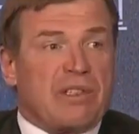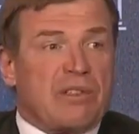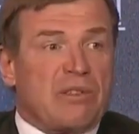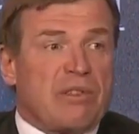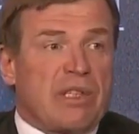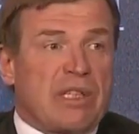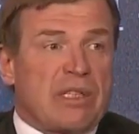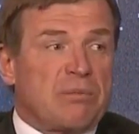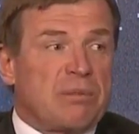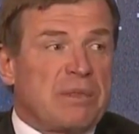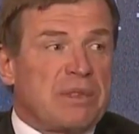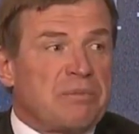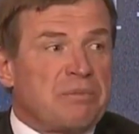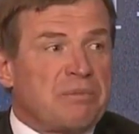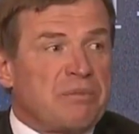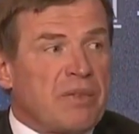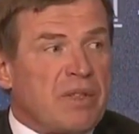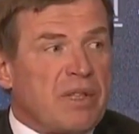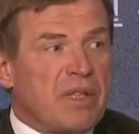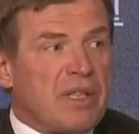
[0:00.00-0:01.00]
the drachma.
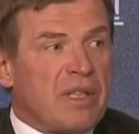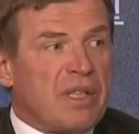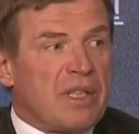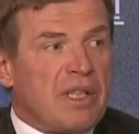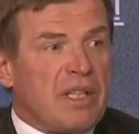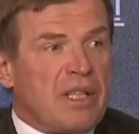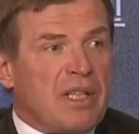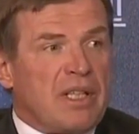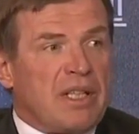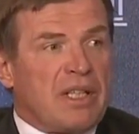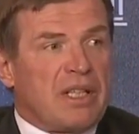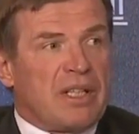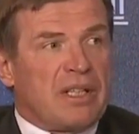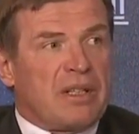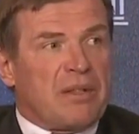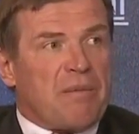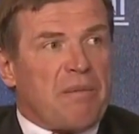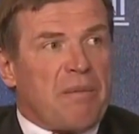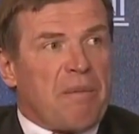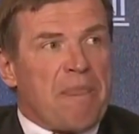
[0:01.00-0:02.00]

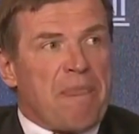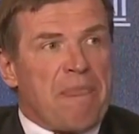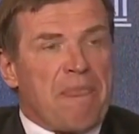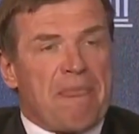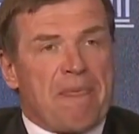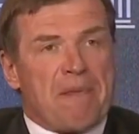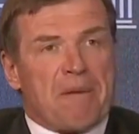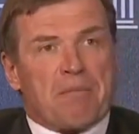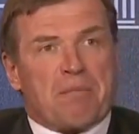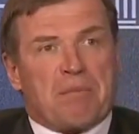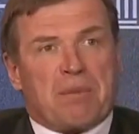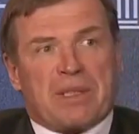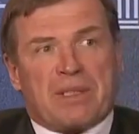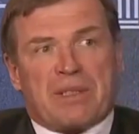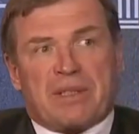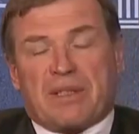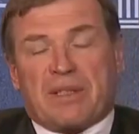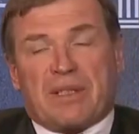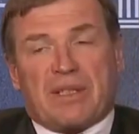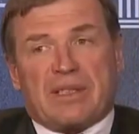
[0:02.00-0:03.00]

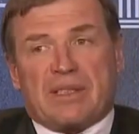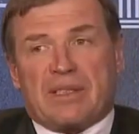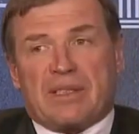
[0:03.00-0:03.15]
But